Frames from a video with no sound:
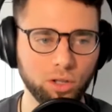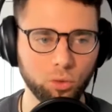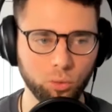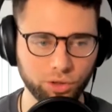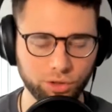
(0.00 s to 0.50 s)

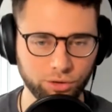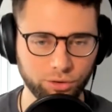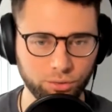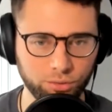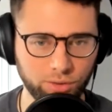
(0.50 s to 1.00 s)
you would
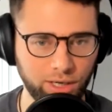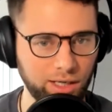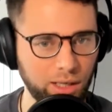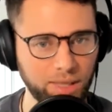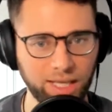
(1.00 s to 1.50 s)
do,
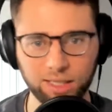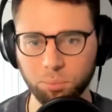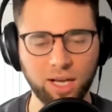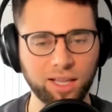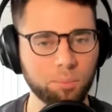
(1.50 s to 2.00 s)
right? I'm I,
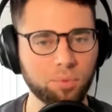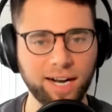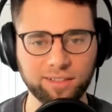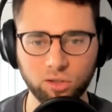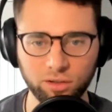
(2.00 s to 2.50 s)
I like
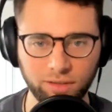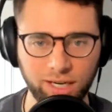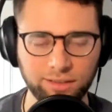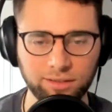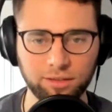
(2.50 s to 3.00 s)
practical
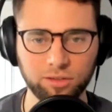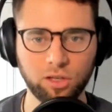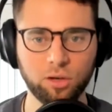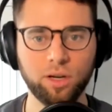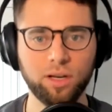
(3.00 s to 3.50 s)
advice.
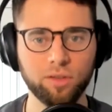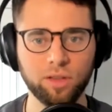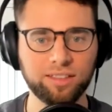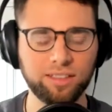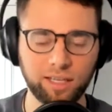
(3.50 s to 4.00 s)
So mm-hmm. if,
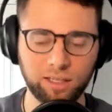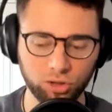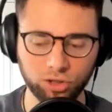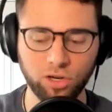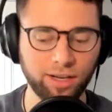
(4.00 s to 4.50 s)
let's say
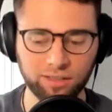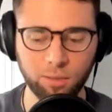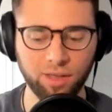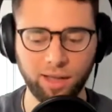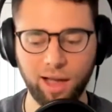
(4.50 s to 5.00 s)
you're starting
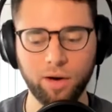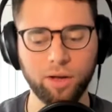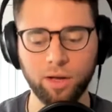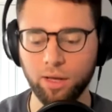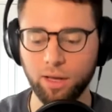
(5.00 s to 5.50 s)
something out
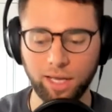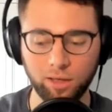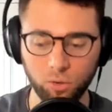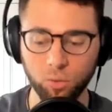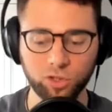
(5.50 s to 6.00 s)

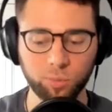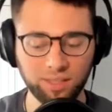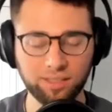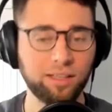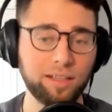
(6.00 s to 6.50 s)
and you want to
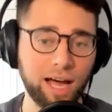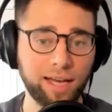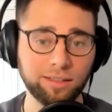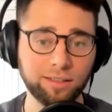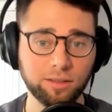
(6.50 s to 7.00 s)
speak to the
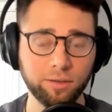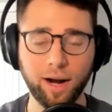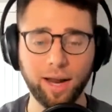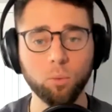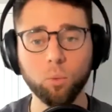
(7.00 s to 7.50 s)
nines,
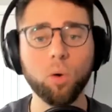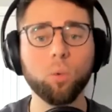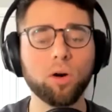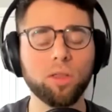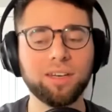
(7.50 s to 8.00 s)
right?
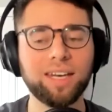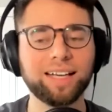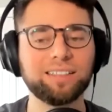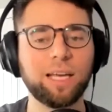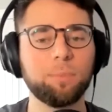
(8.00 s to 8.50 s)
What what are the
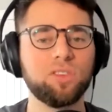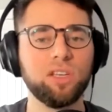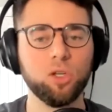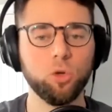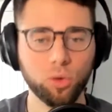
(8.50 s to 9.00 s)
next steps
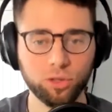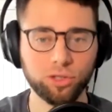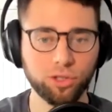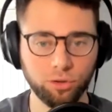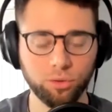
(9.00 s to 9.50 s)
that you
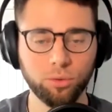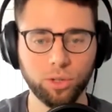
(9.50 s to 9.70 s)
would do